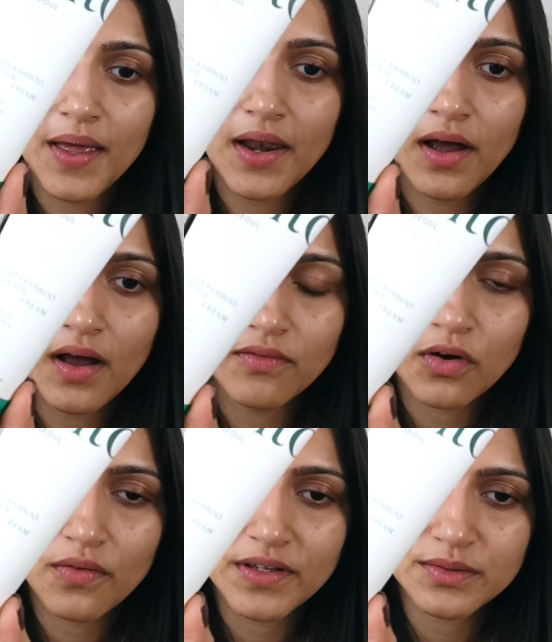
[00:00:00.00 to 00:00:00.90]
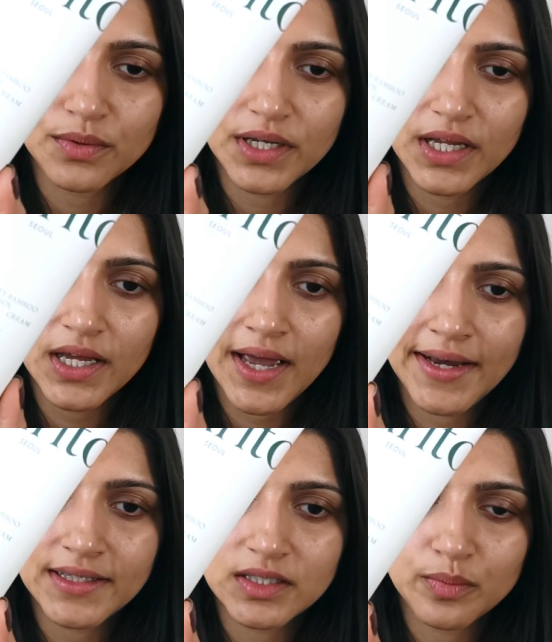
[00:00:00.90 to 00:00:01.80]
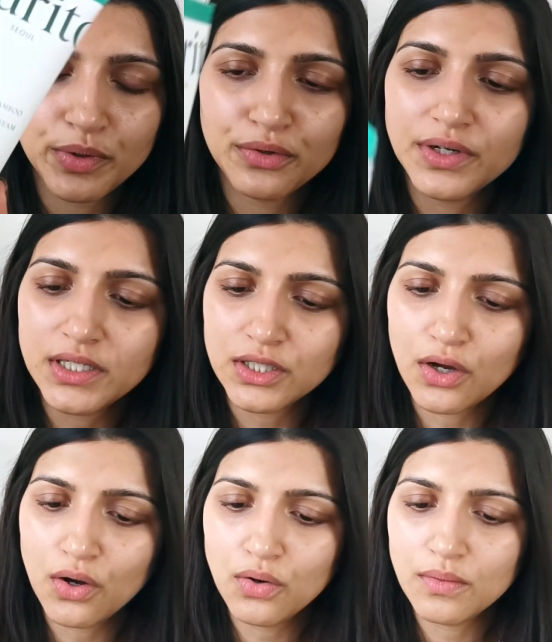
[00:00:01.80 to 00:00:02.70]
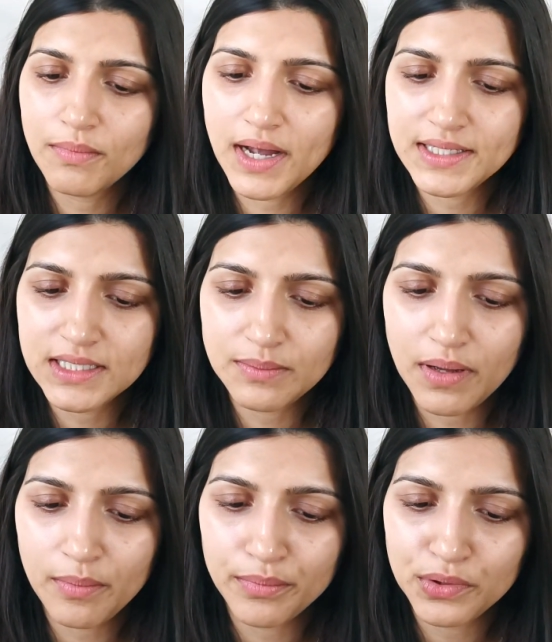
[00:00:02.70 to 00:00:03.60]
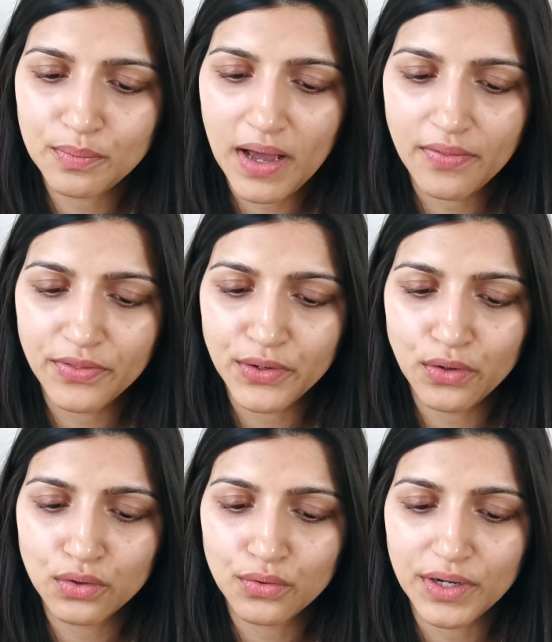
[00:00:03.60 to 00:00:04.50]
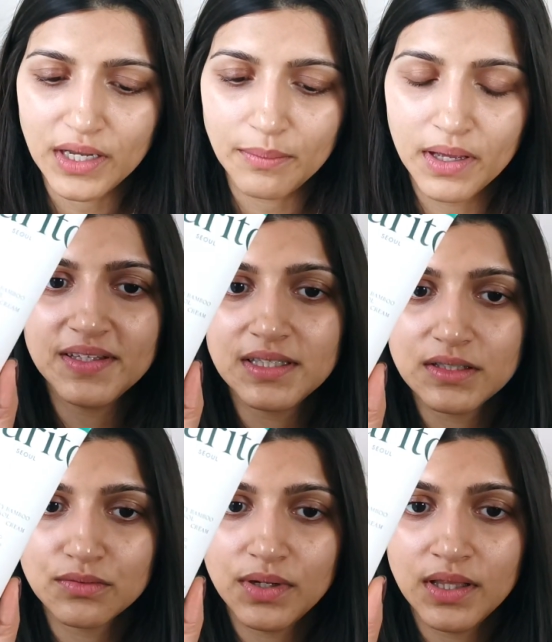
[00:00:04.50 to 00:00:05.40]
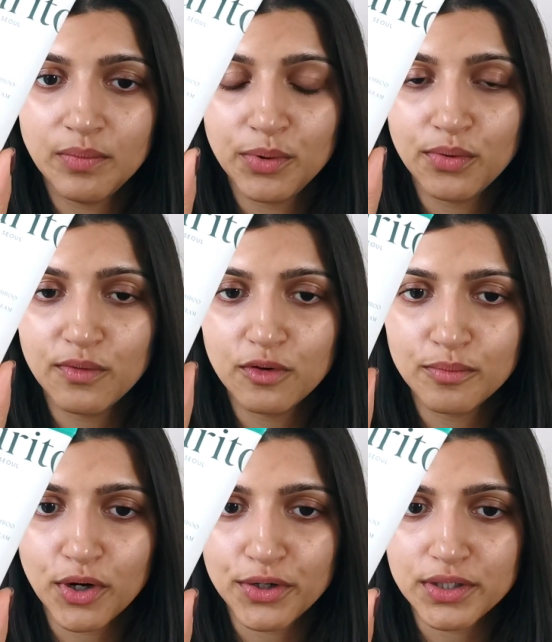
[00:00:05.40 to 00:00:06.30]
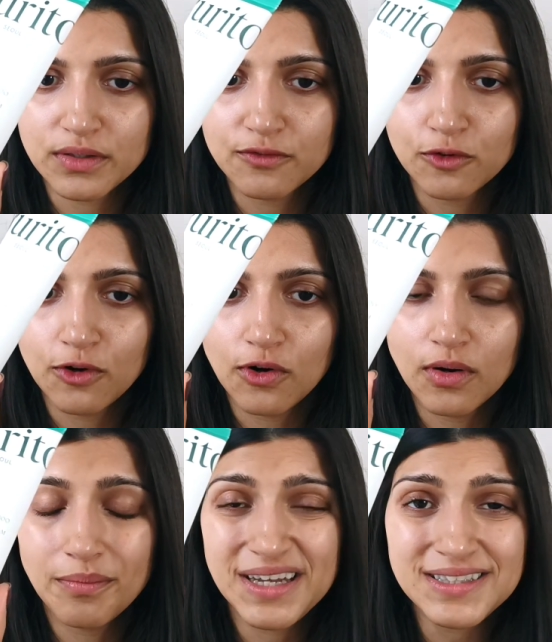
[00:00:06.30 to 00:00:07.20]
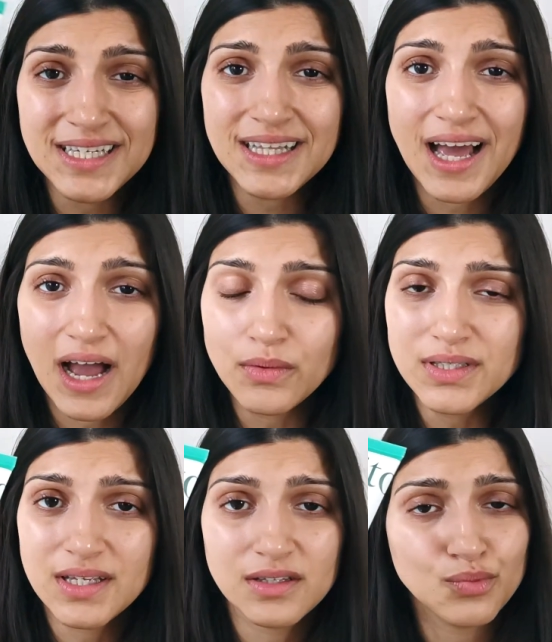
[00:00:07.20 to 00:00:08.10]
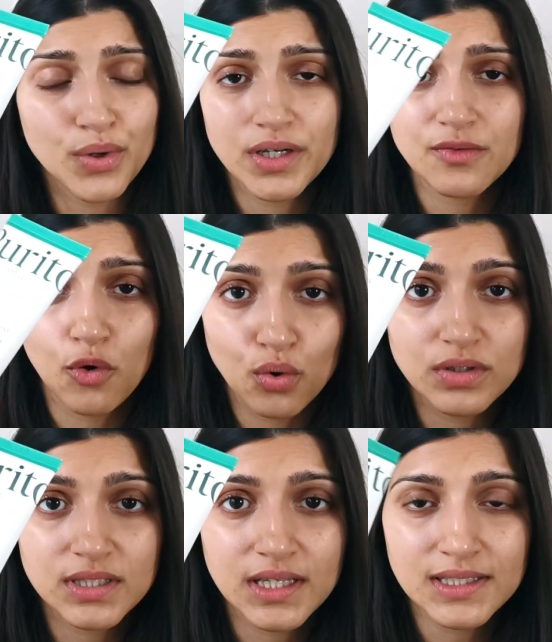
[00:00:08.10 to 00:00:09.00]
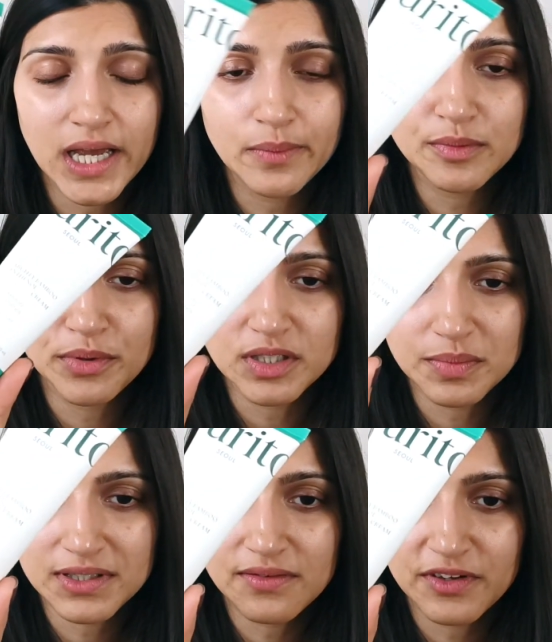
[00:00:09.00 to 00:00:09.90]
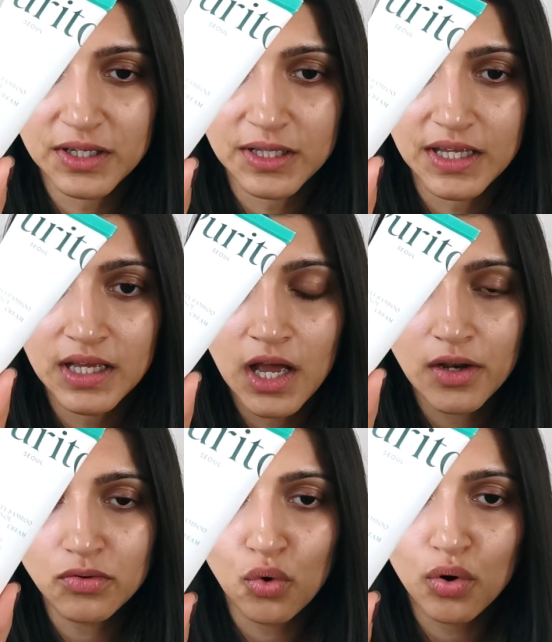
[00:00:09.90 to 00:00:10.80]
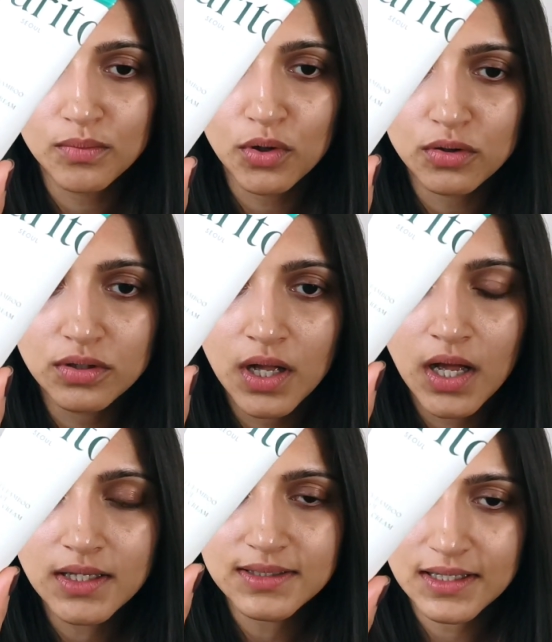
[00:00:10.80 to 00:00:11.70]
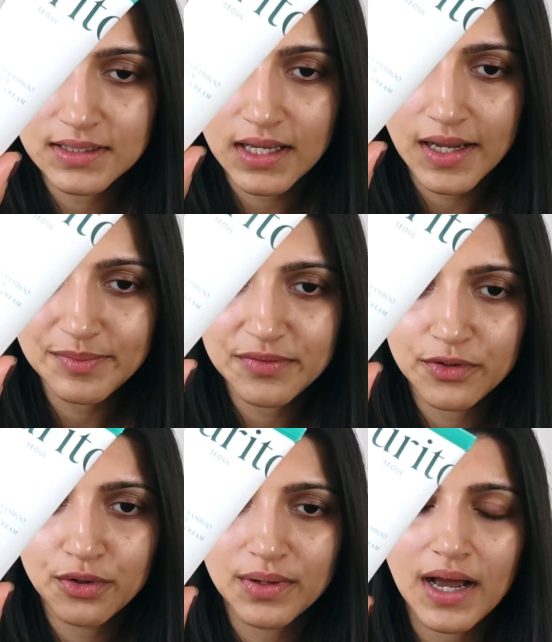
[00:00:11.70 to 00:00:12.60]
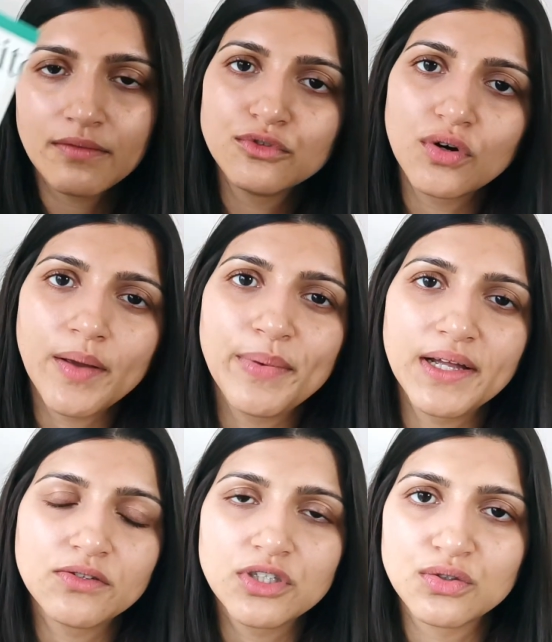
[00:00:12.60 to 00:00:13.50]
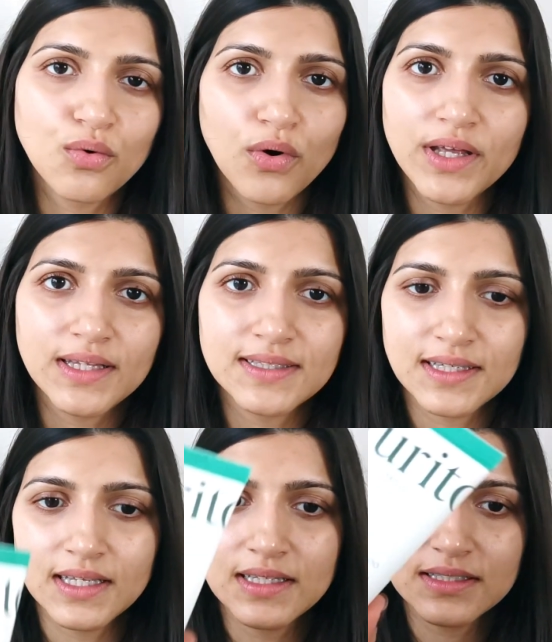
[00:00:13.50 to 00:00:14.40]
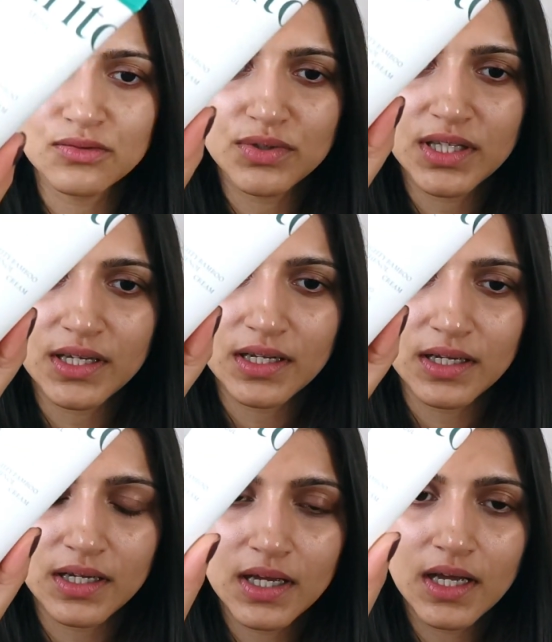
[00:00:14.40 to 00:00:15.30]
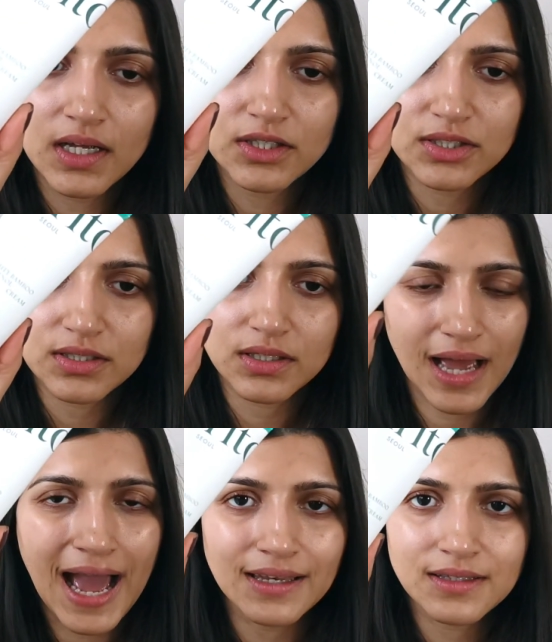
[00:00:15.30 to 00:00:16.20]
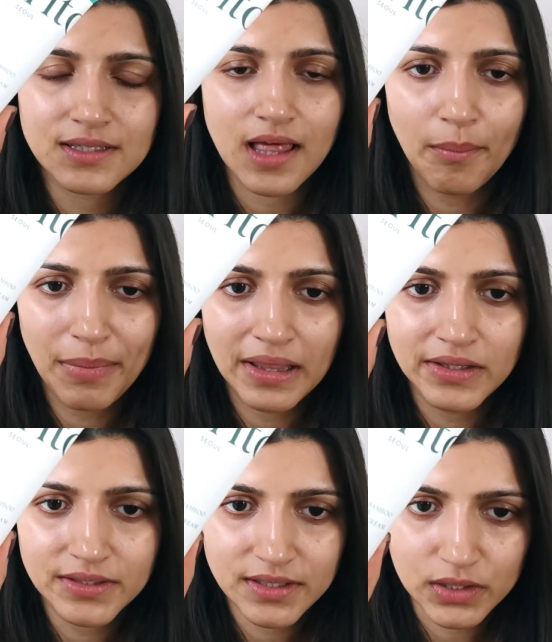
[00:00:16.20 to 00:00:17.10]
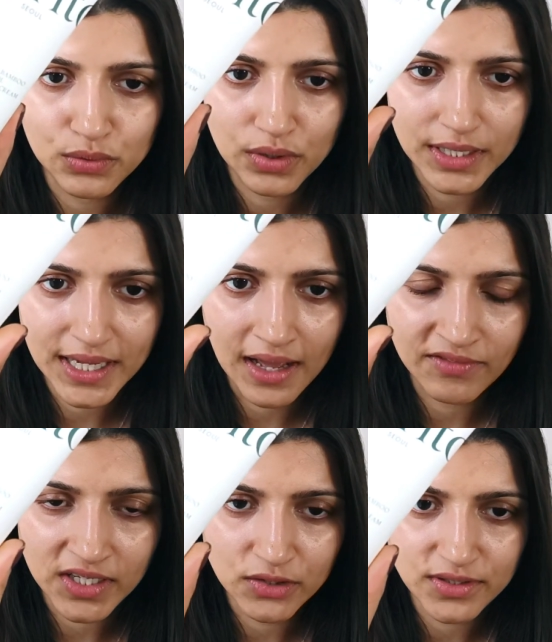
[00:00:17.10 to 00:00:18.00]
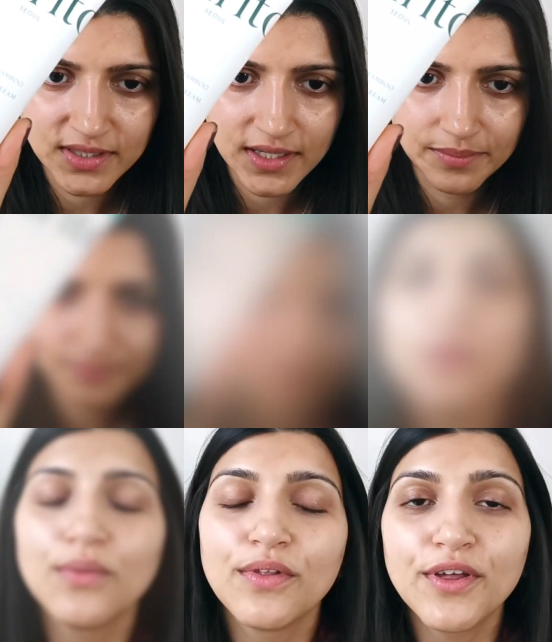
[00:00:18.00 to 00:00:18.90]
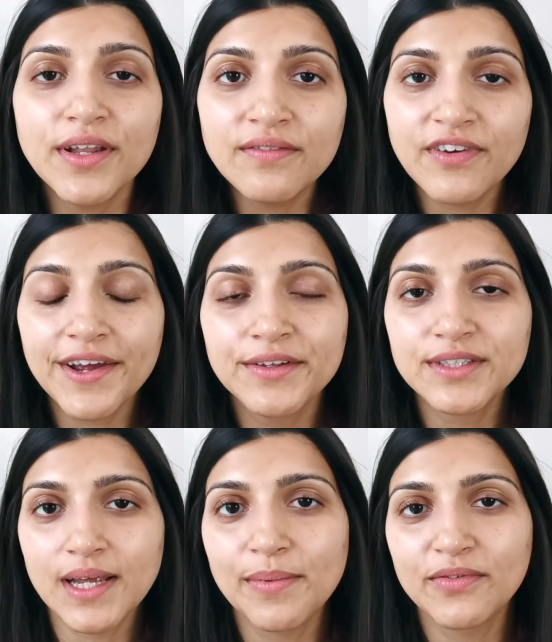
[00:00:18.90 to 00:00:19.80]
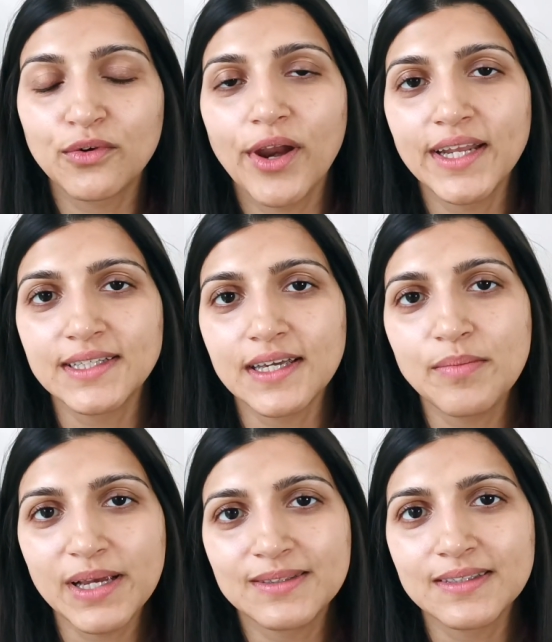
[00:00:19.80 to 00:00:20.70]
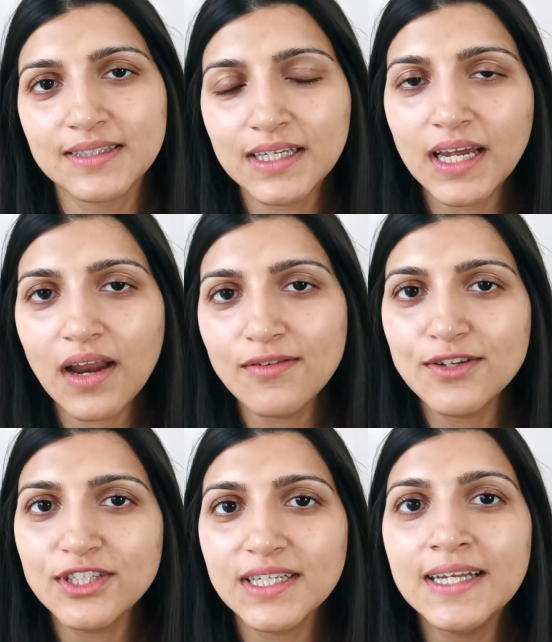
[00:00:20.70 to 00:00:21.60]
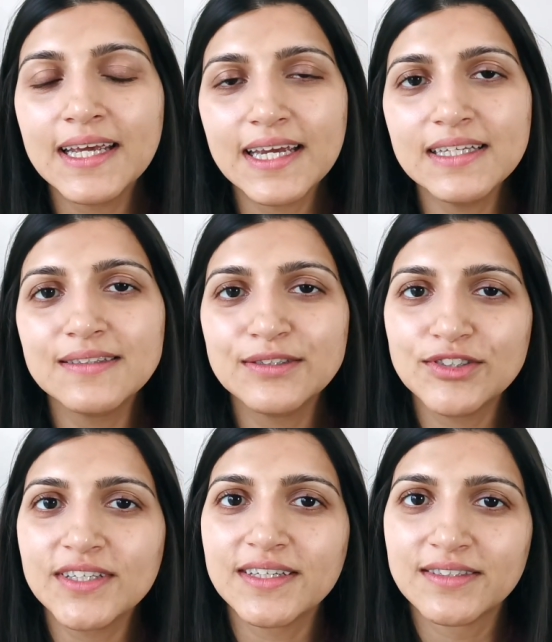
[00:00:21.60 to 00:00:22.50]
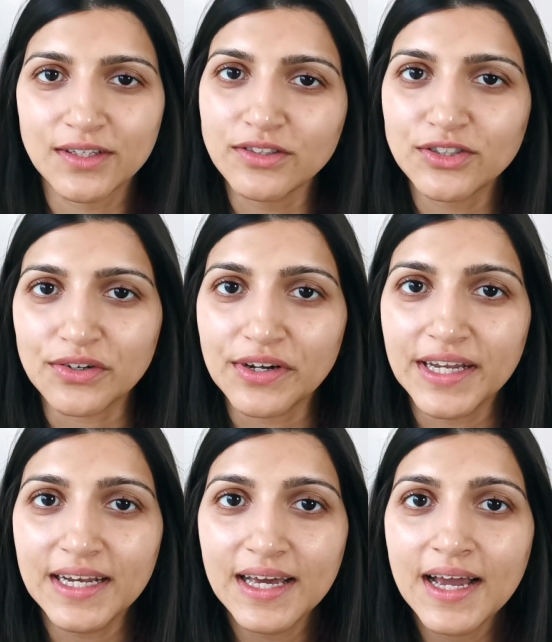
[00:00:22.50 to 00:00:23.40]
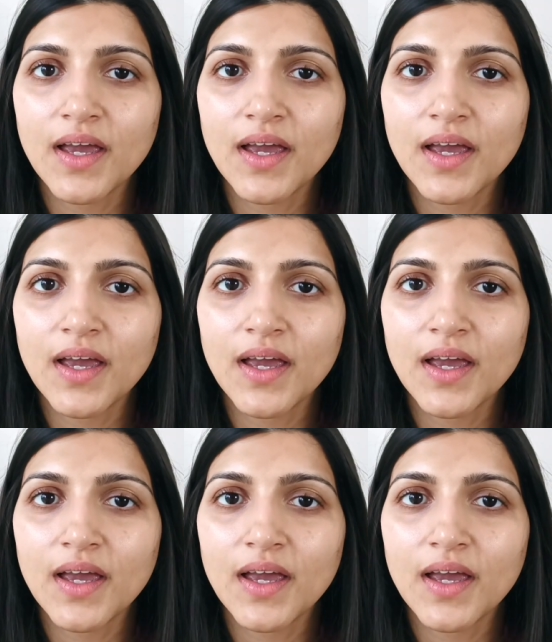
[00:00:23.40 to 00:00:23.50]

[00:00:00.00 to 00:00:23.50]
then I've got this one here, and it's the Purito Mighty Bamboo Panthenol Cream. This is a really beautiful product for, basically, I would say this works for all skin types, but specifically normal skin types. If you don't have dry patches or oily skin, this is really gonna just add to that balance that you already have in your skin. So the third and final step of creating a basic skincare routine is using a sunscreen.